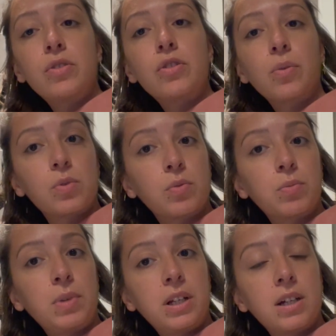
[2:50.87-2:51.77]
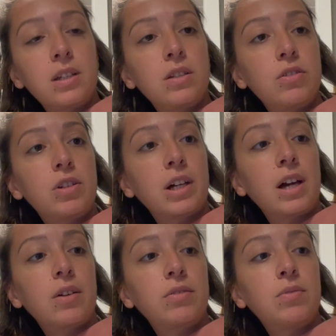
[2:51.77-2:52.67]
shops would be nice to check
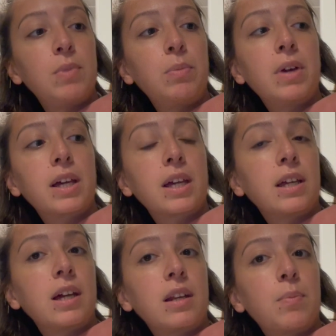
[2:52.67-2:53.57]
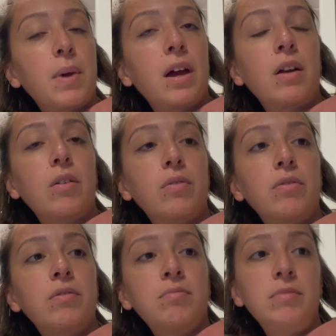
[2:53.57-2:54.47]
out. Maybe I can get a pair of
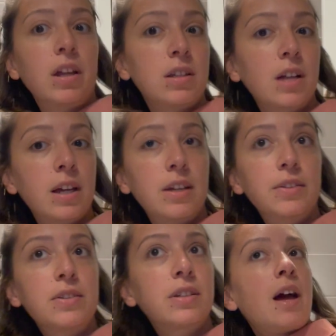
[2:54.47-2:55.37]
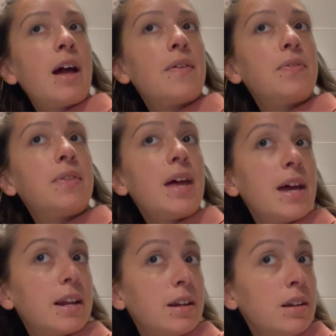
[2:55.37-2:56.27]
nice high heels. And
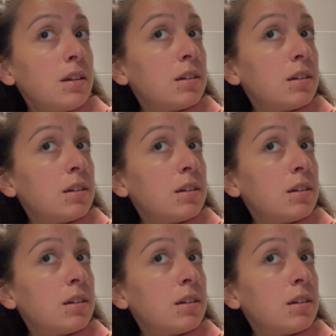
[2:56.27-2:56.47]
then